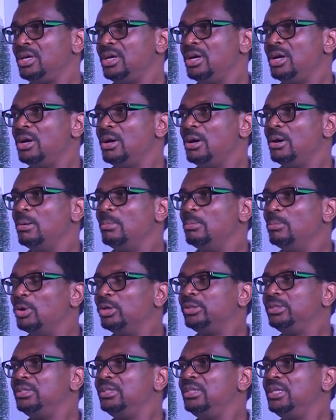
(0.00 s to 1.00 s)
Mm-hmm.
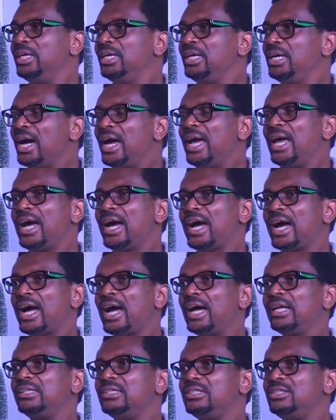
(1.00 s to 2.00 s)
But the guy
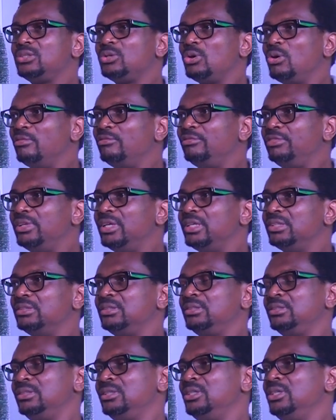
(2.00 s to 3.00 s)
had this
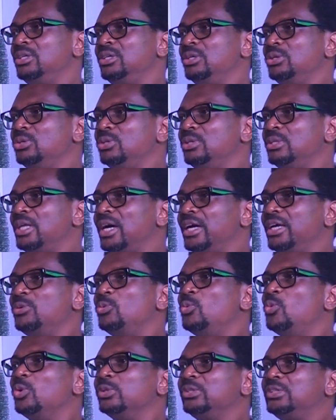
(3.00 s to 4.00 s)
confidence that he
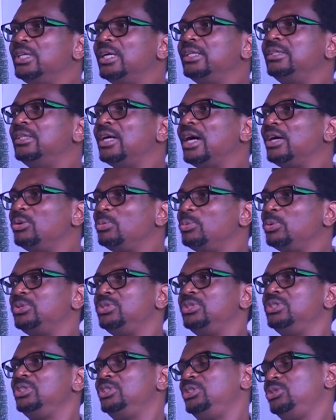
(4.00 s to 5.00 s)
wanted an
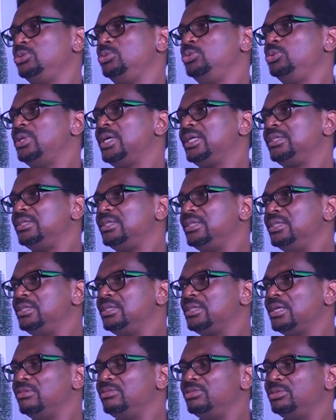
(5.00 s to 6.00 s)
opportunity to do that
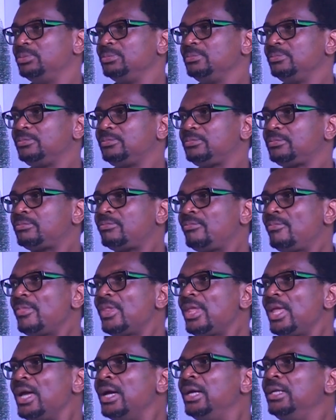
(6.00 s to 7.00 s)
interview.
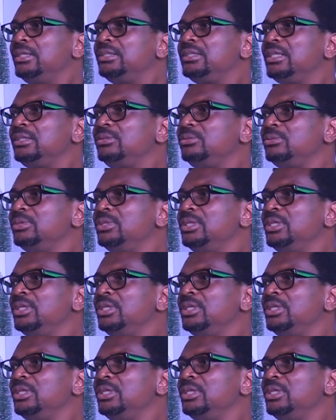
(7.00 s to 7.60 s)
And they said,